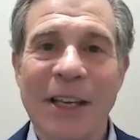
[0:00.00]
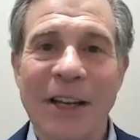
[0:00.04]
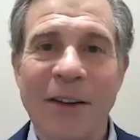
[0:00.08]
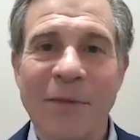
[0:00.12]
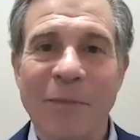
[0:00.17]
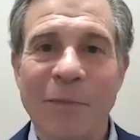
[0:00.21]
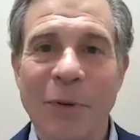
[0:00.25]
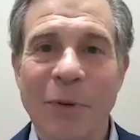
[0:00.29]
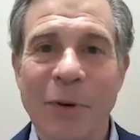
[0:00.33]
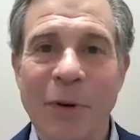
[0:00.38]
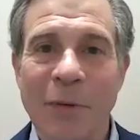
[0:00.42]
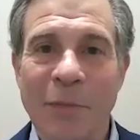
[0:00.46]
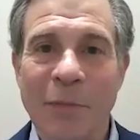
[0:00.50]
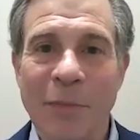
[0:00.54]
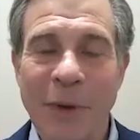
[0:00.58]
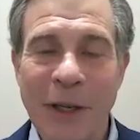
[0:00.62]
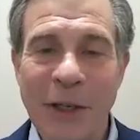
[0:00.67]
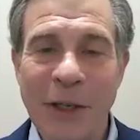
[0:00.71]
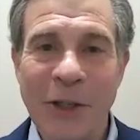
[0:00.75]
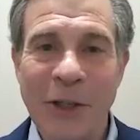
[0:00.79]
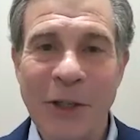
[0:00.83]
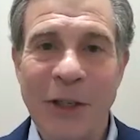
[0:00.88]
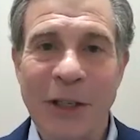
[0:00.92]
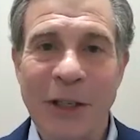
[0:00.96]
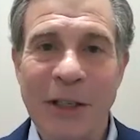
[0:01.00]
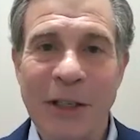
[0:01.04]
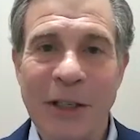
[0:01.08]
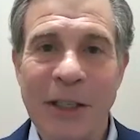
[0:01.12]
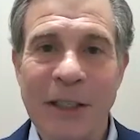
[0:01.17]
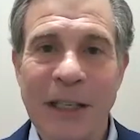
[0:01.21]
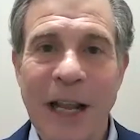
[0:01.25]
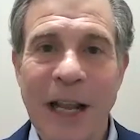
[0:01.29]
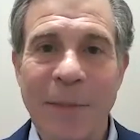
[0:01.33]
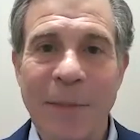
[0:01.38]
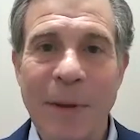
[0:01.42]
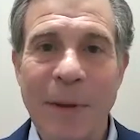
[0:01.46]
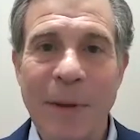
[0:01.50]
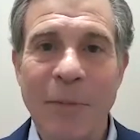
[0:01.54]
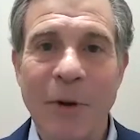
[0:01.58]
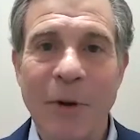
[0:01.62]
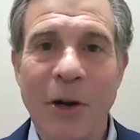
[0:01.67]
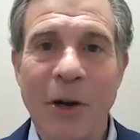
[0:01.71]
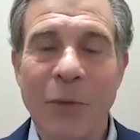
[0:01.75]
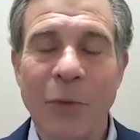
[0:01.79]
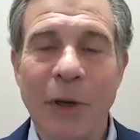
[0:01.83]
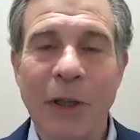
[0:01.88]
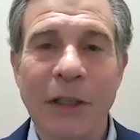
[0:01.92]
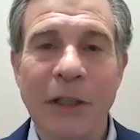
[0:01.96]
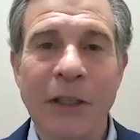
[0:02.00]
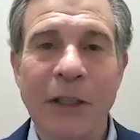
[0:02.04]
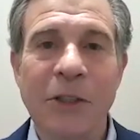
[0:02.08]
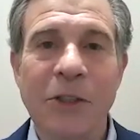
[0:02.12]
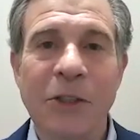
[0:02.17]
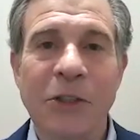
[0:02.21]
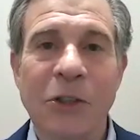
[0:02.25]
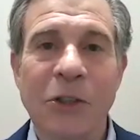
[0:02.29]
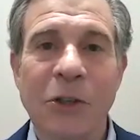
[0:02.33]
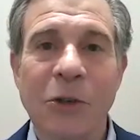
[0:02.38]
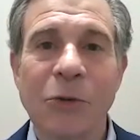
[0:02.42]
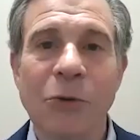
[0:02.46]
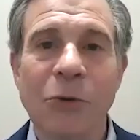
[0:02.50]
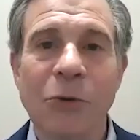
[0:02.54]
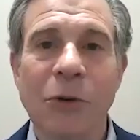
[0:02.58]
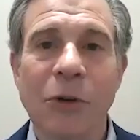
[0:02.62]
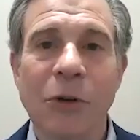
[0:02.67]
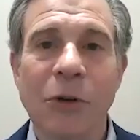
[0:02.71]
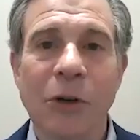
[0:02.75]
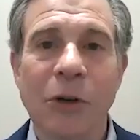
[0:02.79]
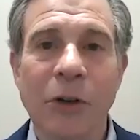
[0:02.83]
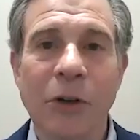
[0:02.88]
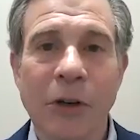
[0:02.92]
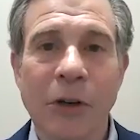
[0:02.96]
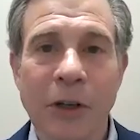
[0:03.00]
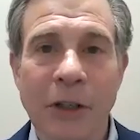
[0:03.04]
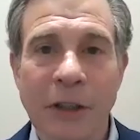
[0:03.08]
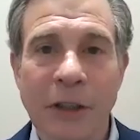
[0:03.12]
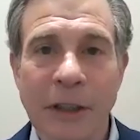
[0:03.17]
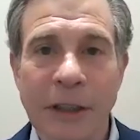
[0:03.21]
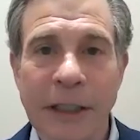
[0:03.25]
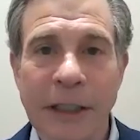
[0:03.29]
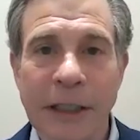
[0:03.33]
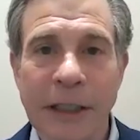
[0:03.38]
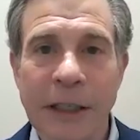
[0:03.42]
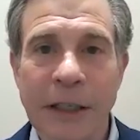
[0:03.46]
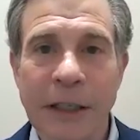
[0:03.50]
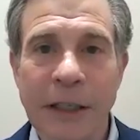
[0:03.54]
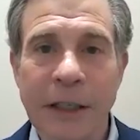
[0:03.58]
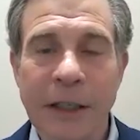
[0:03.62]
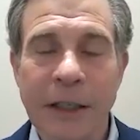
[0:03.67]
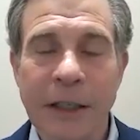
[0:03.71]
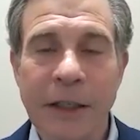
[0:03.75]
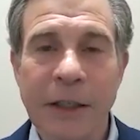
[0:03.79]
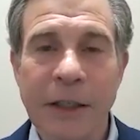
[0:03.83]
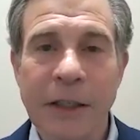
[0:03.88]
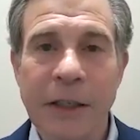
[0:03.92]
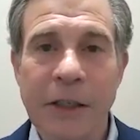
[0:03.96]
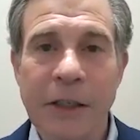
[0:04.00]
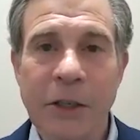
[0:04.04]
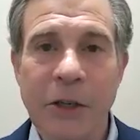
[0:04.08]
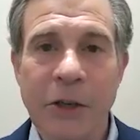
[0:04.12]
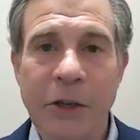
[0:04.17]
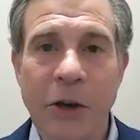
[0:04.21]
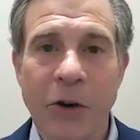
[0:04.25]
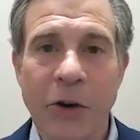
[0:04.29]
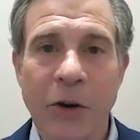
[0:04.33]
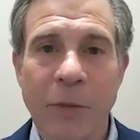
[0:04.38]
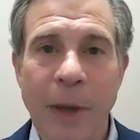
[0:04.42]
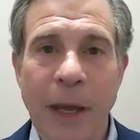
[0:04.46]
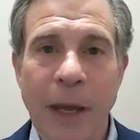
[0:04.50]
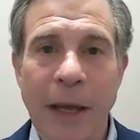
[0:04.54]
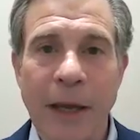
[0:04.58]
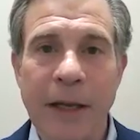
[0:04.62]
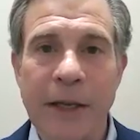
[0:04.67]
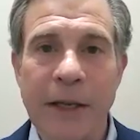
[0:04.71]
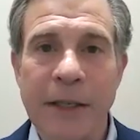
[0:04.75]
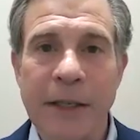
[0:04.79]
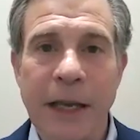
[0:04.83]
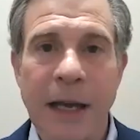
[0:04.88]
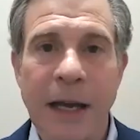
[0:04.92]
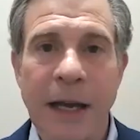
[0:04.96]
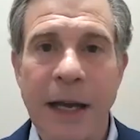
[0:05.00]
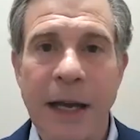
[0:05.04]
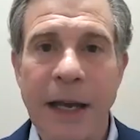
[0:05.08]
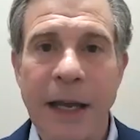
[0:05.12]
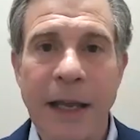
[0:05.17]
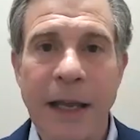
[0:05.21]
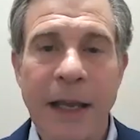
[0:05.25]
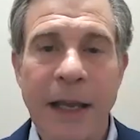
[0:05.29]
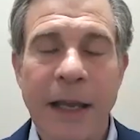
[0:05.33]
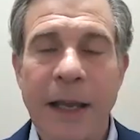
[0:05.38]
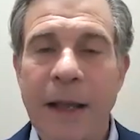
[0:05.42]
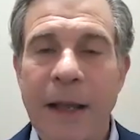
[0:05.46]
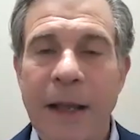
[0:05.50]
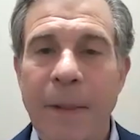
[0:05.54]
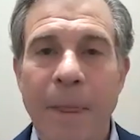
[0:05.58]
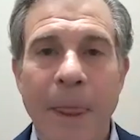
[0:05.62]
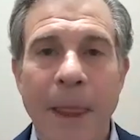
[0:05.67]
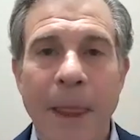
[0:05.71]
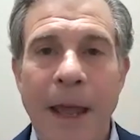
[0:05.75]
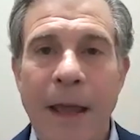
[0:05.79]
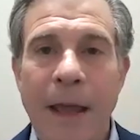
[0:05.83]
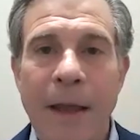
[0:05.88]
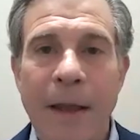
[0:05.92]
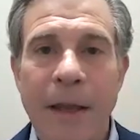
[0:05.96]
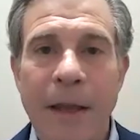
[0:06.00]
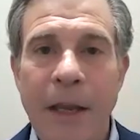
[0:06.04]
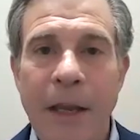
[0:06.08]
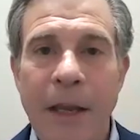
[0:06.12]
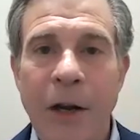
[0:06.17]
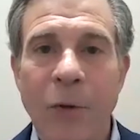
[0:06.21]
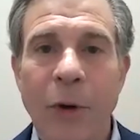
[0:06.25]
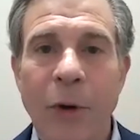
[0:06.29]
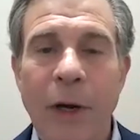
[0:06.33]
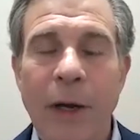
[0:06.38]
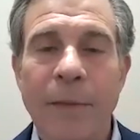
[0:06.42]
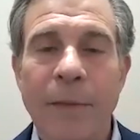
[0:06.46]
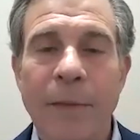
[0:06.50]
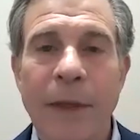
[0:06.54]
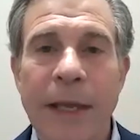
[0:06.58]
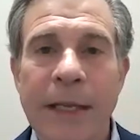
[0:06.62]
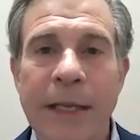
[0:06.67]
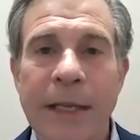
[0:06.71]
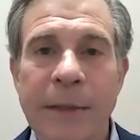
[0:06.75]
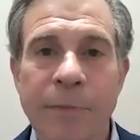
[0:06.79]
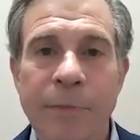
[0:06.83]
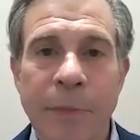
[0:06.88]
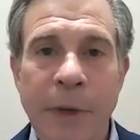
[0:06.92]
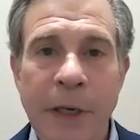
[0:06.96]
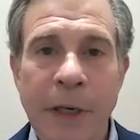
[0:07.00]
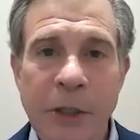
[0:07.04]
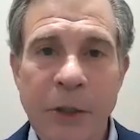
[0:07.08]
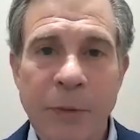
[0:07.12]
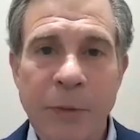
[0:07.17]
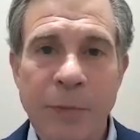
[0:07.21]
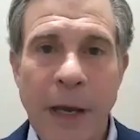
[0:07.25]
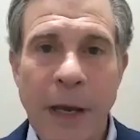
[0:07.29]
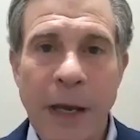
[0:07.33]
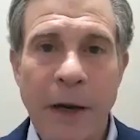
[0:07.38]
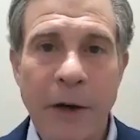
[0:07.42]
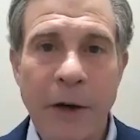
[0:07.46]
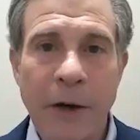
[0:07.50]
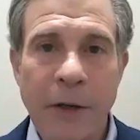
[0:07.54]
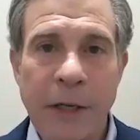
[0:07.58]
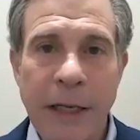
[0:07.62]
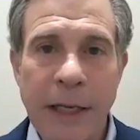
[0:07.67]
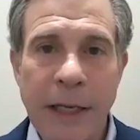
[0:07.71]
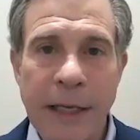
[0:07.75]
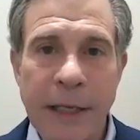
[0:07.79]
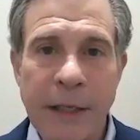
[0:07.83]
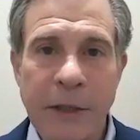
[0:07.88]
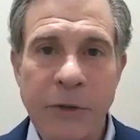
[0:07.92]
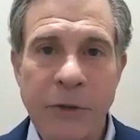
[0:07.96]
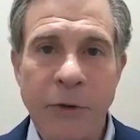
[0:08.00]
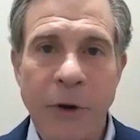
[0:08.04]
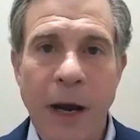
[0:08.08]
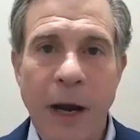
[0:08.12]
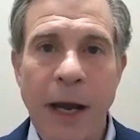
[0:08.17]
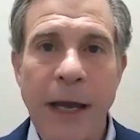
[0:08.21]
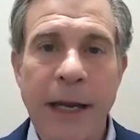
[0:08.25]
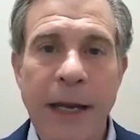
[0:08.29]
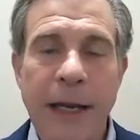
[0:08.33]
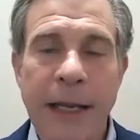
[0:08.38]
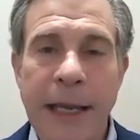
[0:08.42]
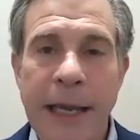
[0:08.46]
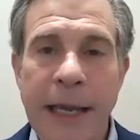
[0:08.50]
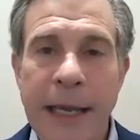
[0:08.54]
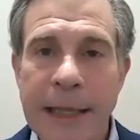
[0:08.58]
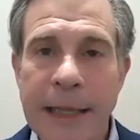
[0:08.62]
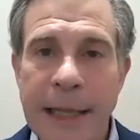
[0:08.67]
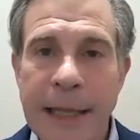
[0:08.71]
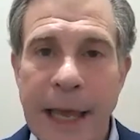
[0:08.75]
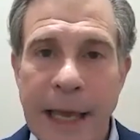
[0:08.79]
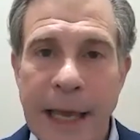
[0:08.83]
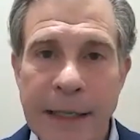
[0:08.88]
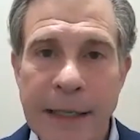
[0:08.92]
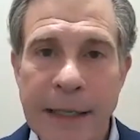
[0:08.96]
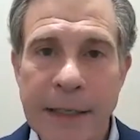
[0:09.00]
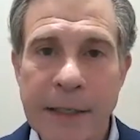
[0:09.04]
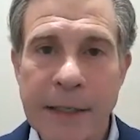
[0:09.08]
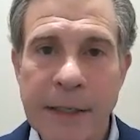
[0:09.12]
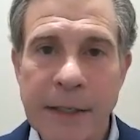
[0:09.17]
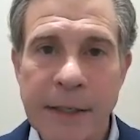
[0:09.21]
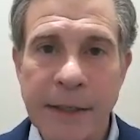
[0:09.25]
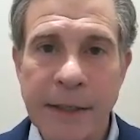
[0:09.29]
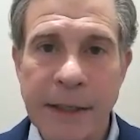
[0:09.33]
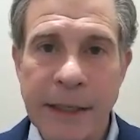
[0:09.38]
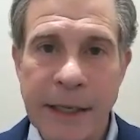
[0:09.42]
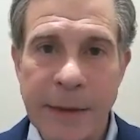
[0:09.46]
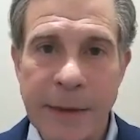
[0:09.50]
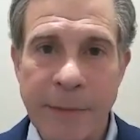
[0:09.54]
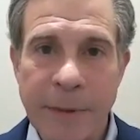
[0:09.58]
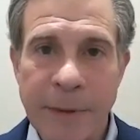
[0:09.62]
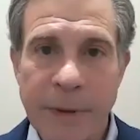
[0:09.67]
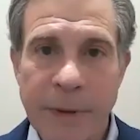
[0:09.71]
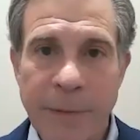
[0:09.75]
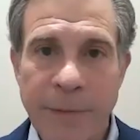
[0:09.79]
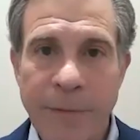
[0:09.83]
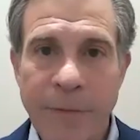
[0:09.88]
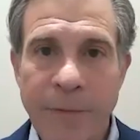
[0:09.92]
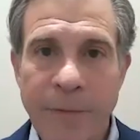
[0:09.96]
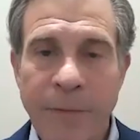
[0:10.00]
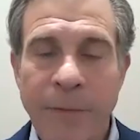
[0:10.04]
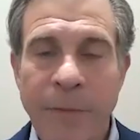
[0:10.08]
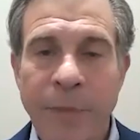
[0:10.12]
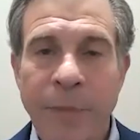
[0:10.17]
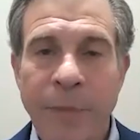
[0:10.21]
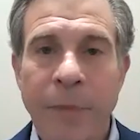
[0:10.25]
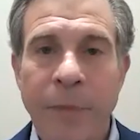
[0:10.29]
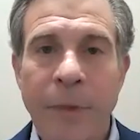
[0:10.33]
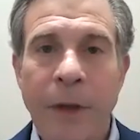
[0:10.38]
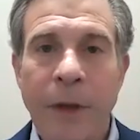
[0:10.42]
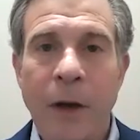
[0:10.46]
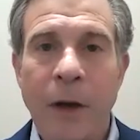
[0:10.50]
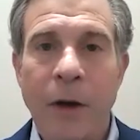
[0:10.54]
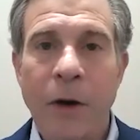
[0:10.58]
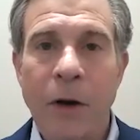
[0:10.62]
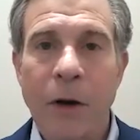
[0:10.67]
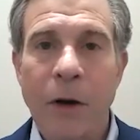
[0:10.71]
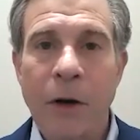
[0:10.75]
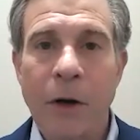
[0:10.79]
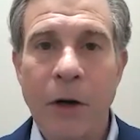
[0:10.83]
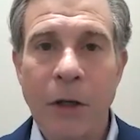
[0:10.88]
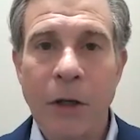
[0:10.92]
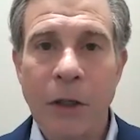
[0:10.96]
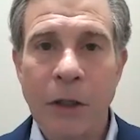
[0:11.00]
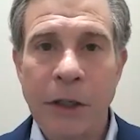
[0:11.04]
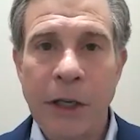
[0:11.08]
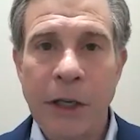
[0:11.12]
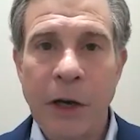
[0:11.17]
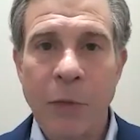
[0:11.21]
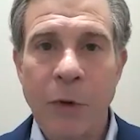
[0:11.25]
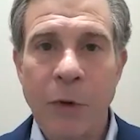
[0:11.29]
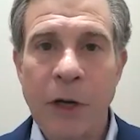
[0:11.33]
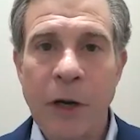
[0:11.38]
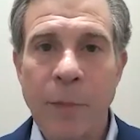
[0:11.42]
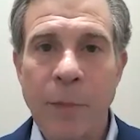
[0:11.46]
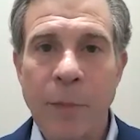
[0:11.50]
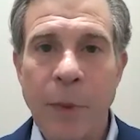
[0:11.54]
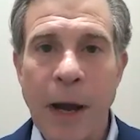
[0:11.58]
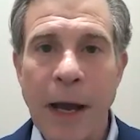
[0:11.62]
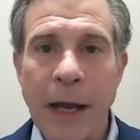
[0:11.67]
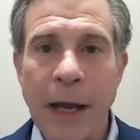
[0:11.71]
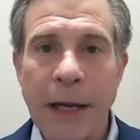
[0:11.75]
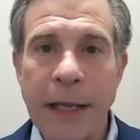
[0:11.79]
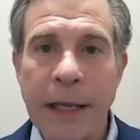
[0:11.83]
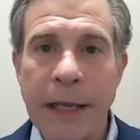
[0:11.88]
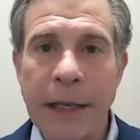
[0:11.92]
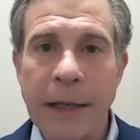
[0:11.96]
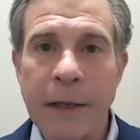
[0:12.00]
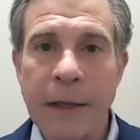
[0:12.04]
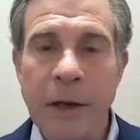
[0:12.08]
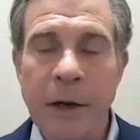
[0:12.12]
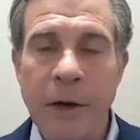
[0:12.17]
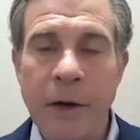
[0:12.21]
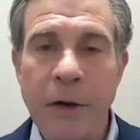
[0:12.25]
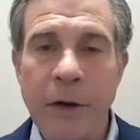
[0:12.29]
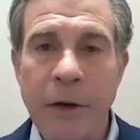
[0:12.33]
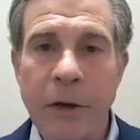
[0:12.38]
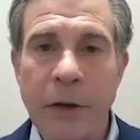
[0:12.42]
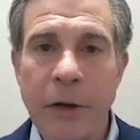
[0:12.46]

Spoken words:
yourself permission, because a lot of people go, well, it's too early to go to bed, because you know what? It's much better to try to get that sleep earlier, when your body